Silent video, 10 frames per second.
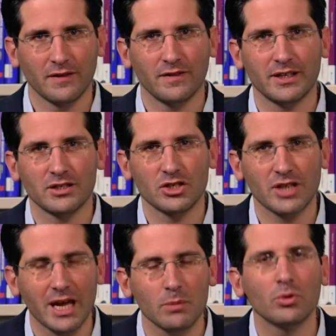that
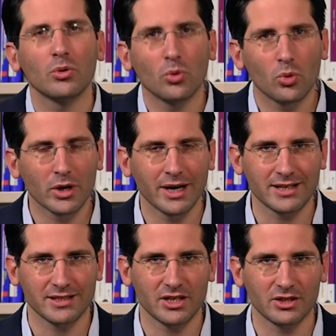shape
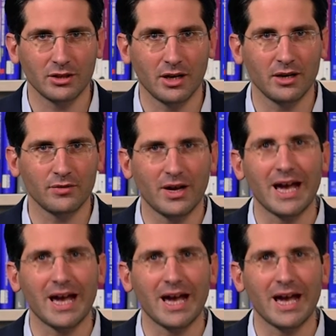organizational life